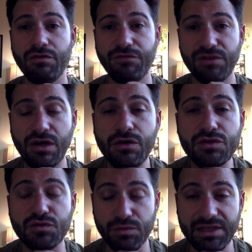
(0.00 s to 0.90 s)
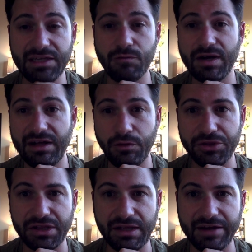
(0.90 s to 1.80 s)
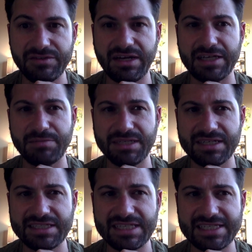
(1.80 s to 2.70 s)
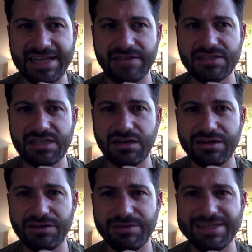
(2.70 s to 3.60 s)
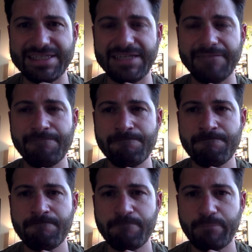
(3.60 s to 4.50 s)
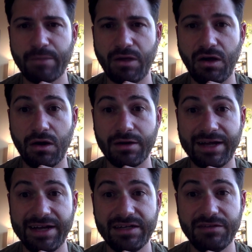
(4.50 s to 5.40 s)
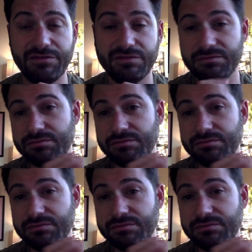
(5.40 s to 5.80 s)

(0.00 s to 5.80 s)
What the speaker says: flows really well with a lot of DAWs, because the sounds that are in Reason are kind of,